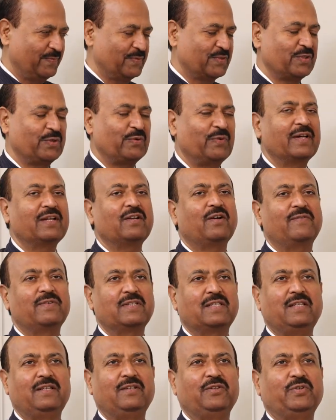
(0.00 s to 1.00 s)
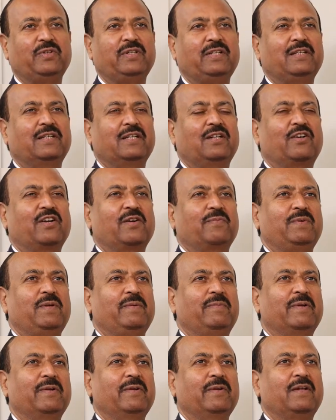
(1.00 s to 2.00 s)
So one, obviously, you hear a lot of
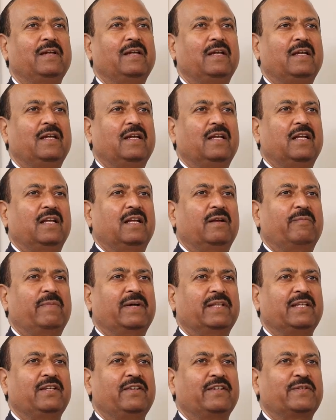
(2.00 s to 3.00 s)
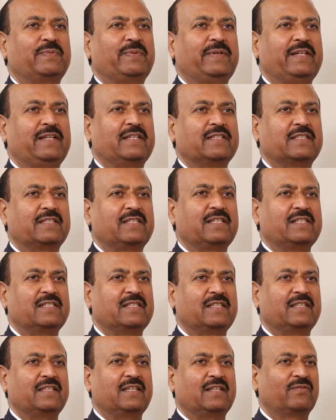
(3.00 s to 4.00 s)
people, but then you experience
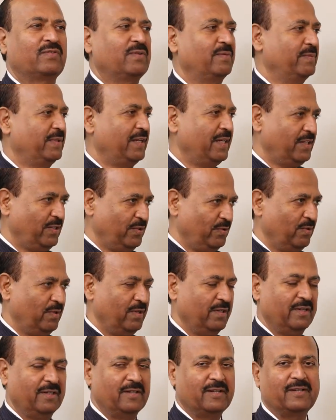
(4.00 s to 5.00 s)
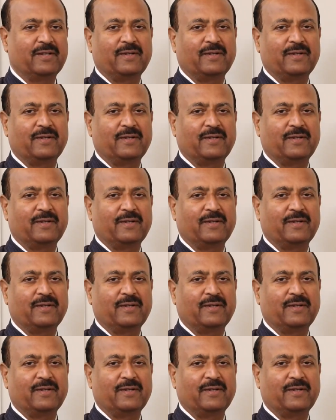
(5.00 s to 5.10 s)
things, and then from that you learn.